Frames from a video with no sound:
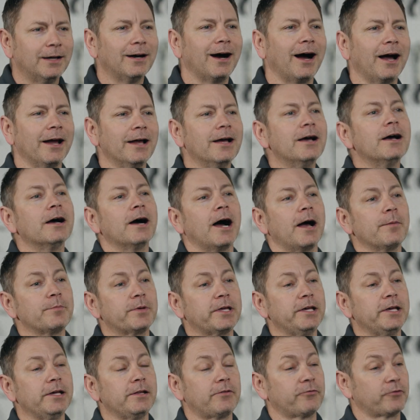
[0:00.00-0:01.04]
Hi, I'm
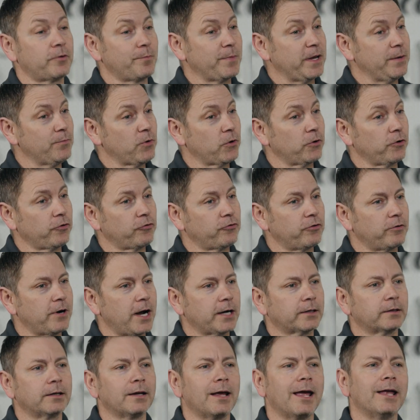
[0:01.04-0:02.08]
Keith from eMotors
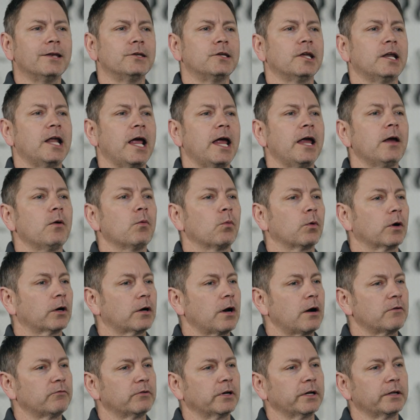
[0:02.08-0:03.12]
Direct, and today we're
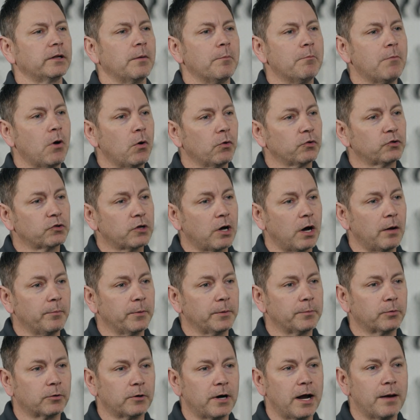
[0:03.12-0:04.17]
covering the most
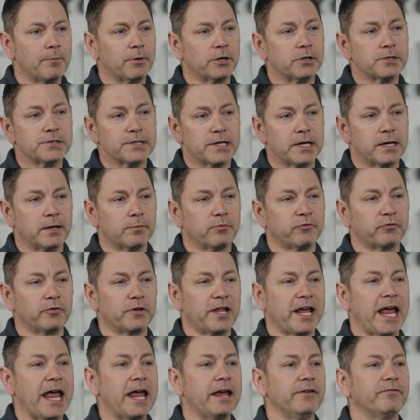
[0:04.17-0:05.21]
common parameter setups for
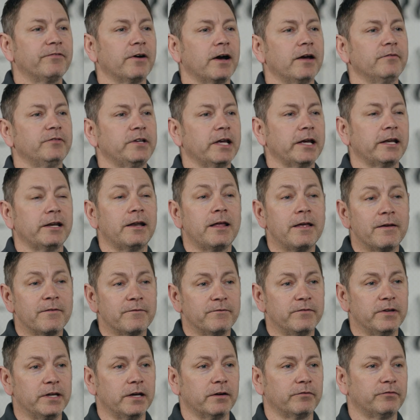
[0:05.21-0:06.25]
the A510
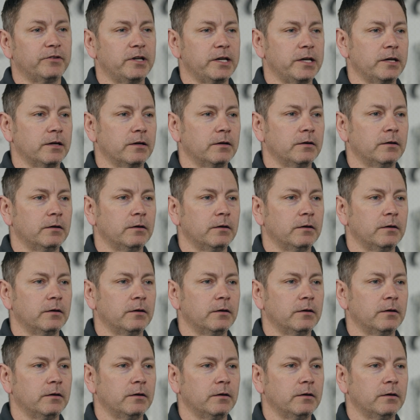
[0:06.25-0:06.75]
VFD.